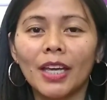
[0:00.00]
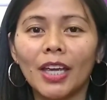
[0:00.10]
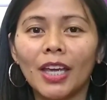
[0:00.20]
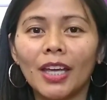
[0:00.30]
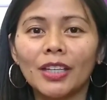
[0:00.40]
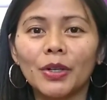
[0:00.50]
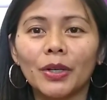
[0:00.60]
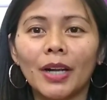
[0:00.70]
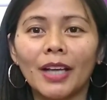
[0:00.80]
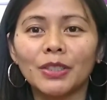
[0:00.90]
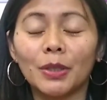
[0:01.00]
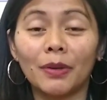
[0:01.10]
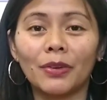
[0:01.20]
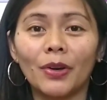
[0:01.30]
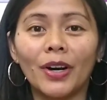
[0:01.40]
in your classroom
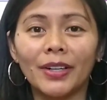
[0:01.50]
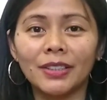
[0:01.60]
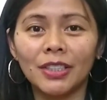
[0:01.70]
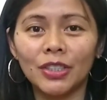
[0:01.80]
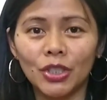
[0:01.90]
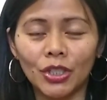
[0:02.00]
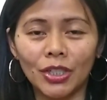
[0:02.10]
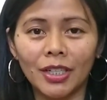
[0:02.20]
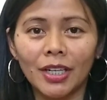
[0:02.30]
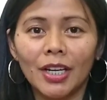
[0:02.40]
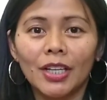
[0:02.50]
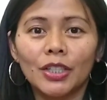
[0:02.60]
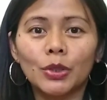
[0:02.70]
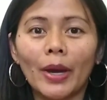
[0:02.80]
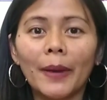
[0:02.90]
if you are a teacher.
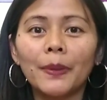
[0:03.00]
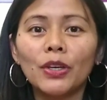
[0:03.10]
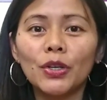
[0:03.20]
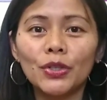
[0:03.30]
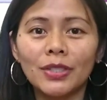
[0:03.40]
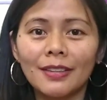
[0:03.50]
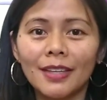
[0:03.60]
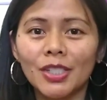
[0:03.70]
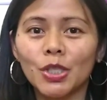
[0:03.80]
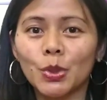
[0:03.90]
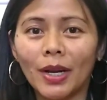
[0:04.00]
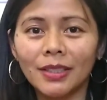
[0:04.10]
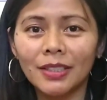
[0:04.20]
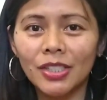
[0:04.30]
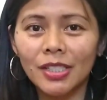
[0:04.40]
So I've been using these
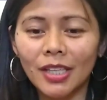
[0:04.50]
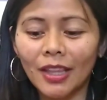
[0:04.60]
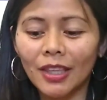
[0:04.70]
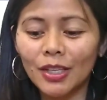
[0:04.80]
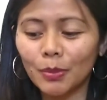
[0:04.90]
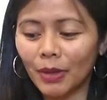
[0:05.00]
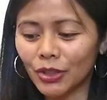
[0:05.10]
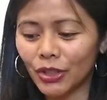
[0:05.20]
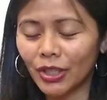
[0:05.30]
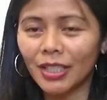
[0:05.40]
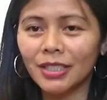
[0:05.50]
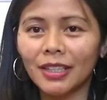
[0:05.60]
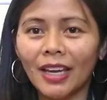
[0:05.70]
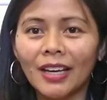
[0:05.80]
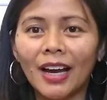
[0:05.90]
strategies and these materials
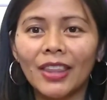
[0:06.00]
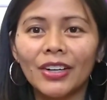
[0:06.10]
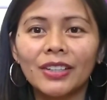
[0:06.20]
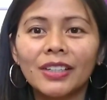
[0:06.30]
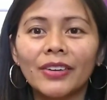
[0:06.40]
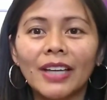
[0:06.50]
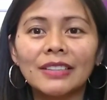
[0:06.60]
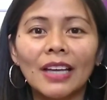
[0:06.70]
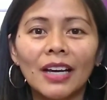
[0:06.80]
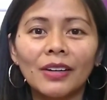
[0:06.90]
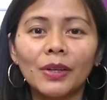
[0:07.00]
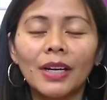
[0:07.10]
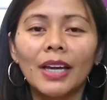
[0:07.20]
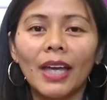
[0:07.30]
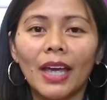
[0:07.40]
that I gather right now,
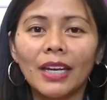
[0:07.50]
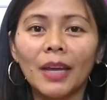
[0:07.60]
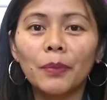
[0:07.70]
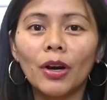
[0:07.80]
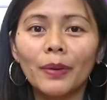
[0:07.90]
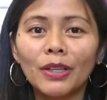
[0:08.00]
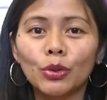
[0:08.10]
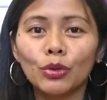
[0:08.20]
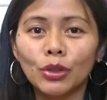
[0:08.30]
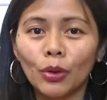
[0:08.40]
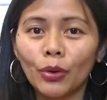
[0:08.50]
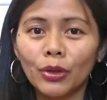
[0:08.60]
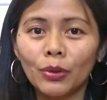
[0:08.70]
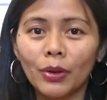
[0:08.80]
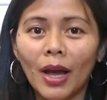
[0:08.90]
and I'm going to show
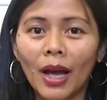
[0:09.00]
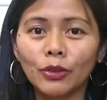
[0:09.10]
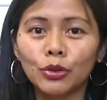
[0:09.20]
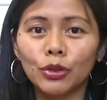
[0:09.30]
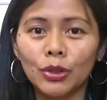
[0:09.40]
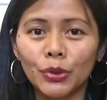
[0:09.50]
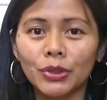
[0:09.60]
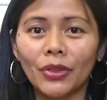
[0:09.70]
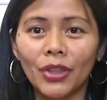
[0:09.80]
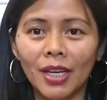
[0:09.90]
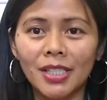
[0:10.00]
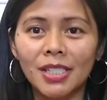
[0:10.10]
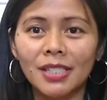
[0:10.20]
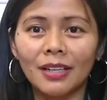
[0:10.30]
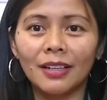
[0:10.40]
you on how to use
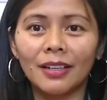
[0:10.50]
these